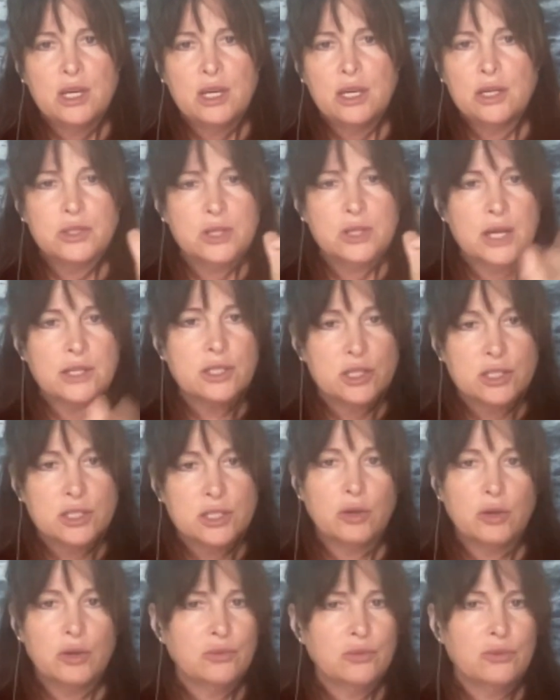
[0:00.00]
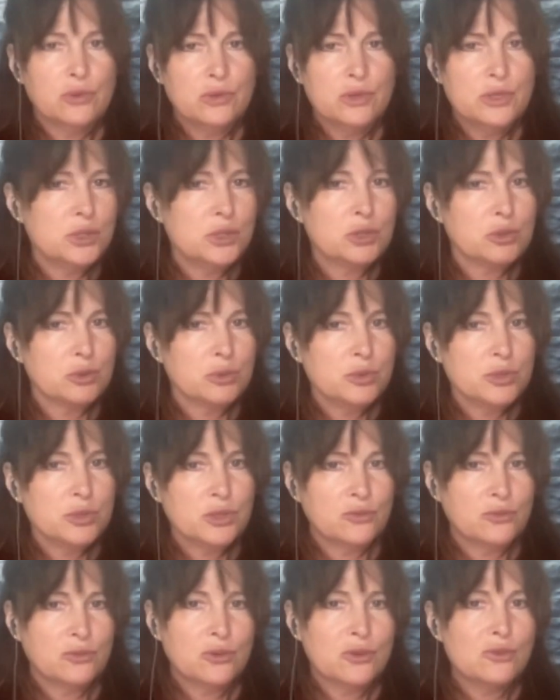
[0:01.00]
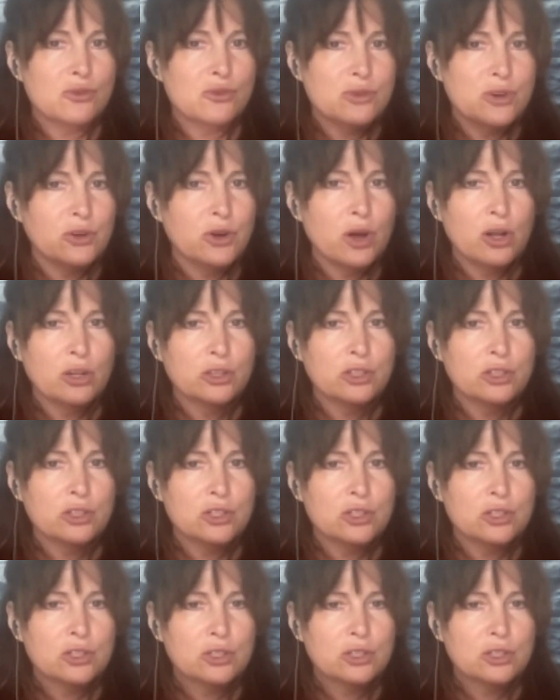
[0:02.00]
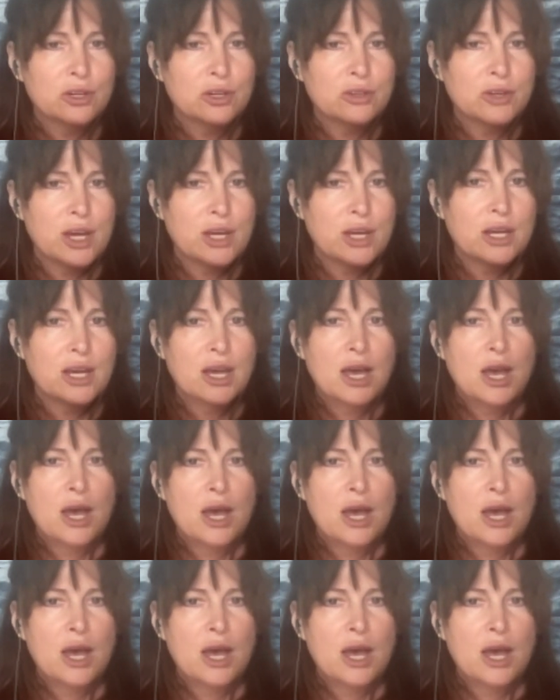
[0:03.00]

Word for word: is necessary for these groups to further their knowledge. Okay.